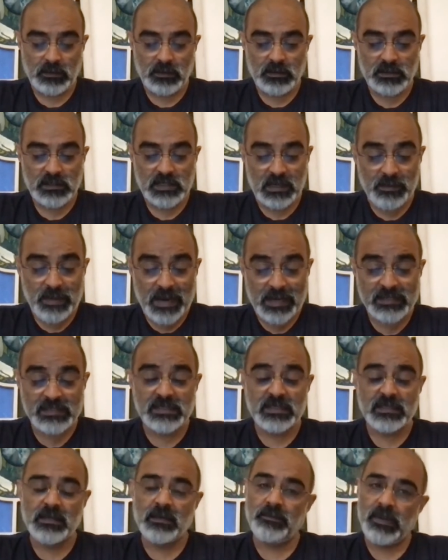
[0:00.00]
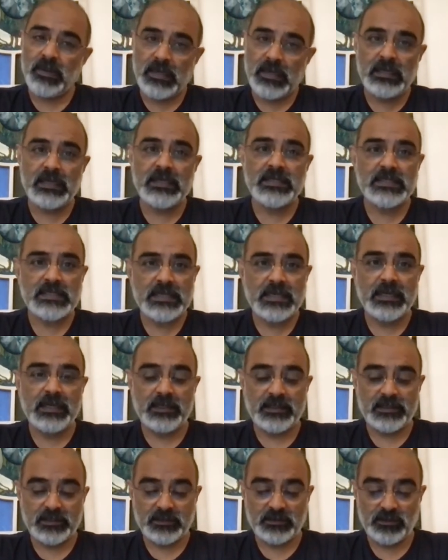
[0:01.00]
Some acts are completely
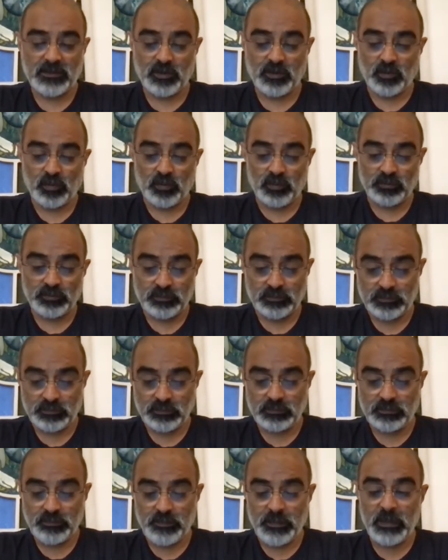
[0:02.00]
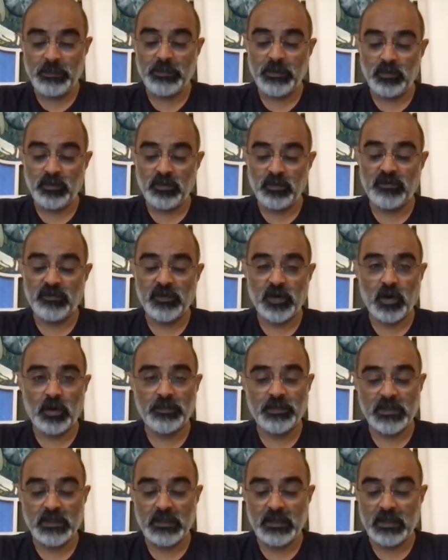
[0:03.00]
synced, though people who have
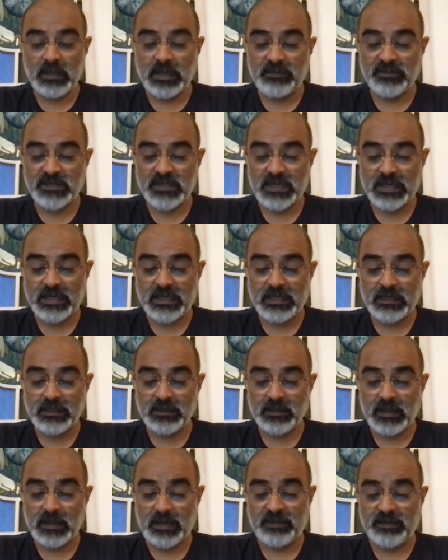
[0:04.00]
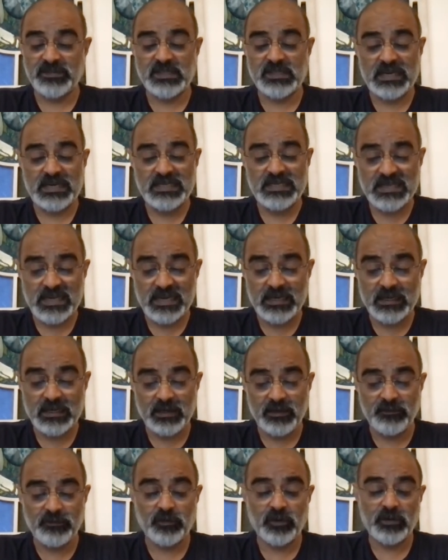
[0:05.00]
adopted life cycle, lifestyle
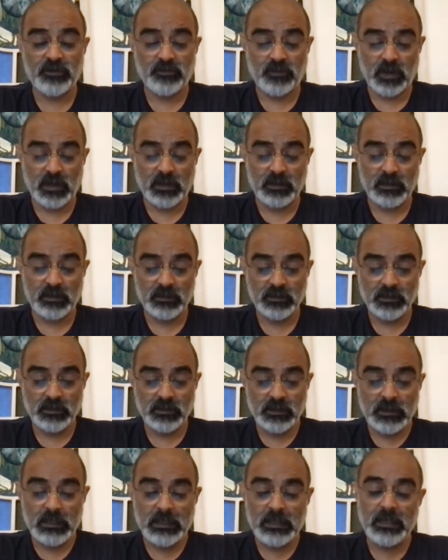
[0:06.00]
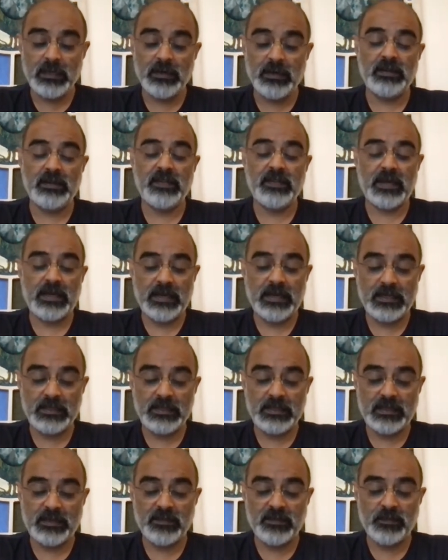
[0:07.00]
cycling for requirement. Clearly, their health
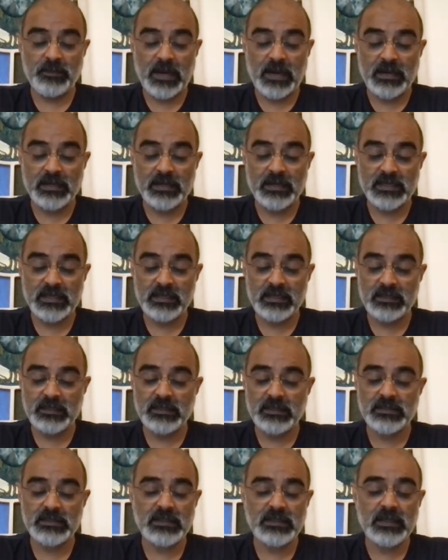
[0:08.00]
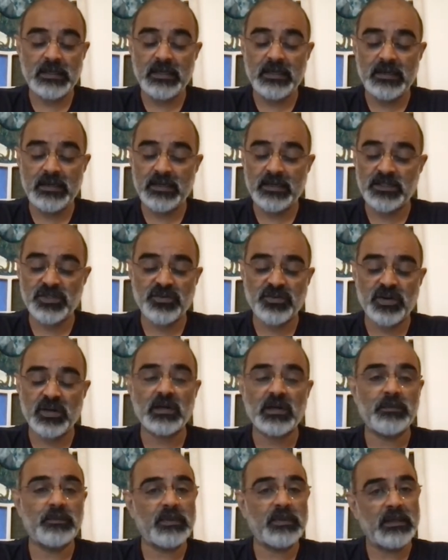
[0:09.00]
and the planet's health is
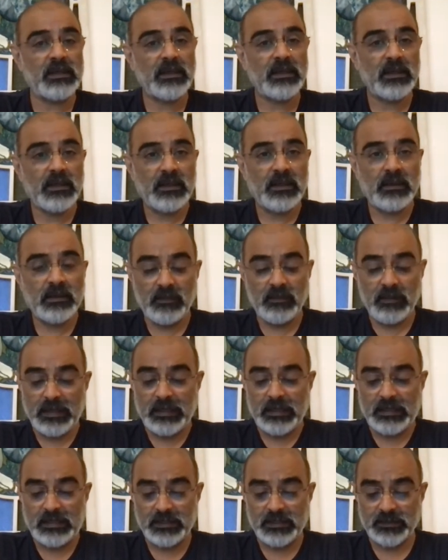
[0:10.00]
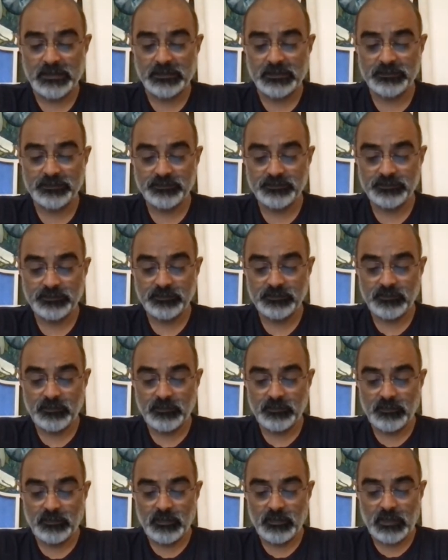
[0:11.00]
inextricably linked here.
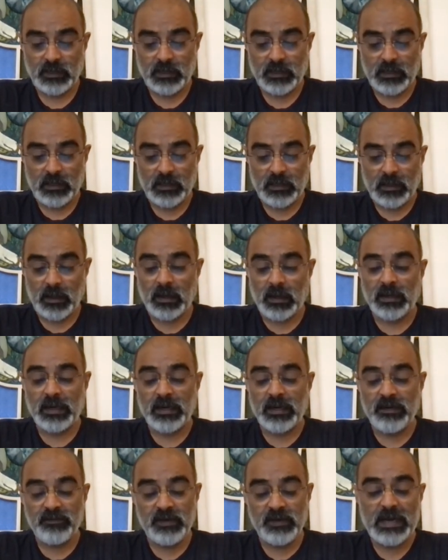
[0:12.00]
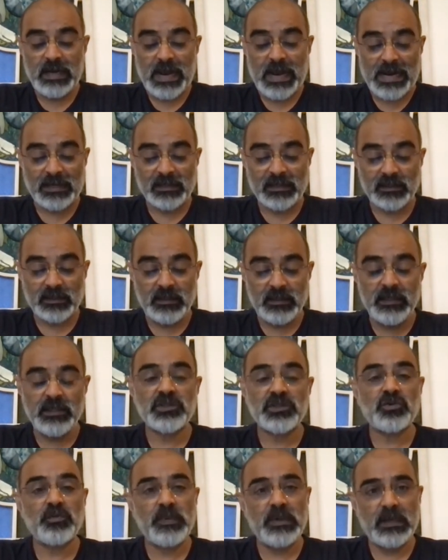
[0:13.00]
Our every act
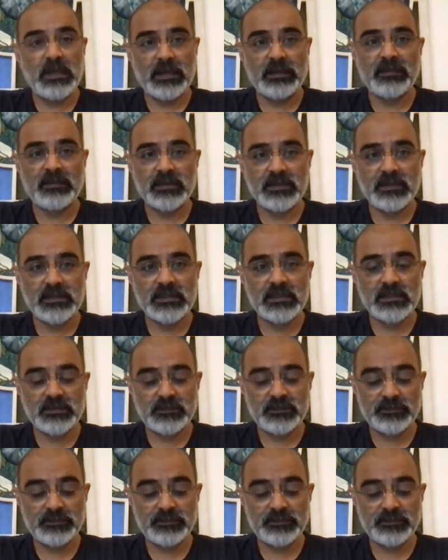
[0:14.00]
needs to be like this.